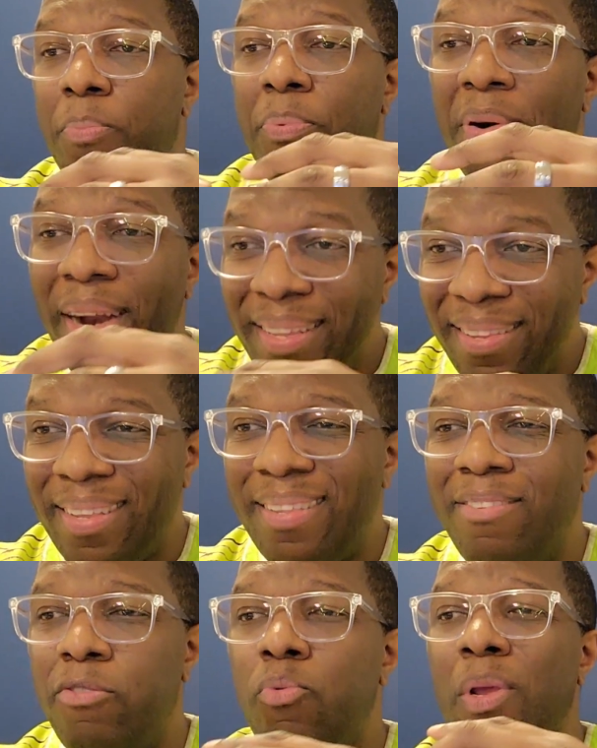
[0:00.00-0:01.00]

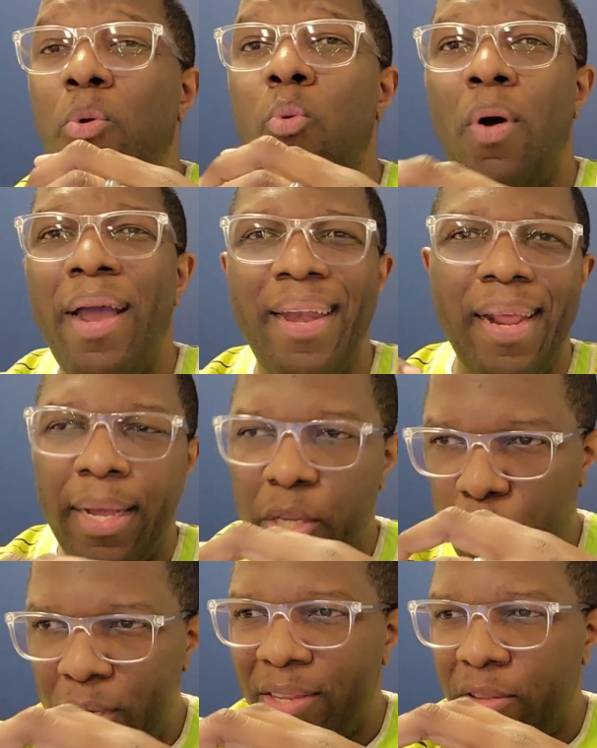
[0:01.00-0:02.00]
presence required
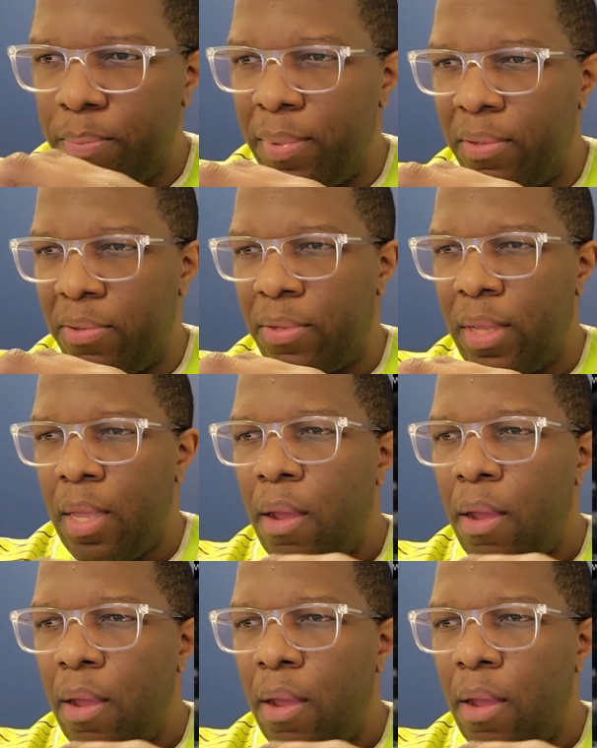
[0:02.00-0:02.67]
adjustments